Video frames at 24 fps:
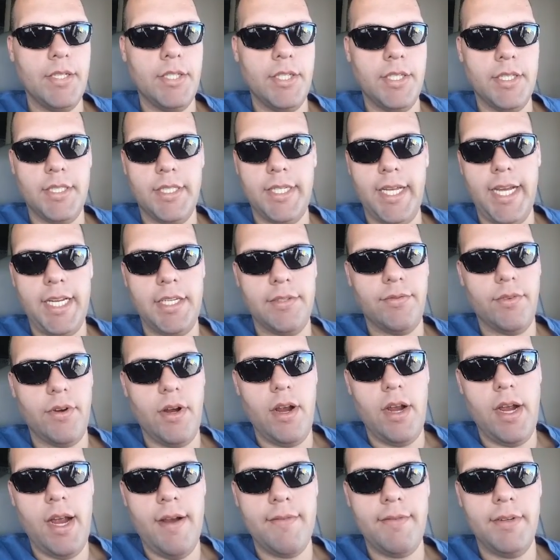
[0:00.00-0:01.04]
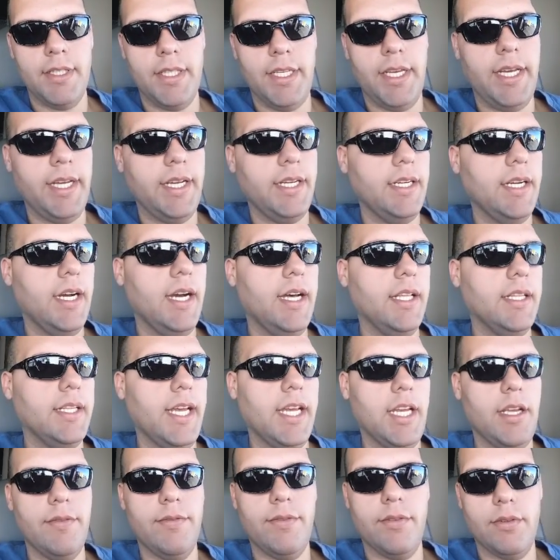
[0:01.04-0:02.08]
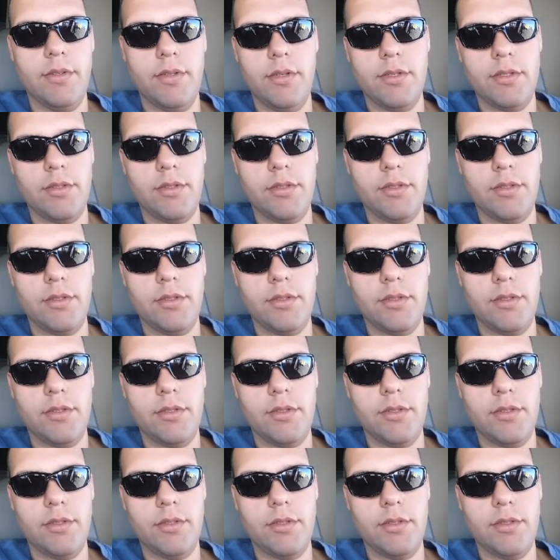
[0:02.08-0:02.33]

Just thanks for everything. Thank you for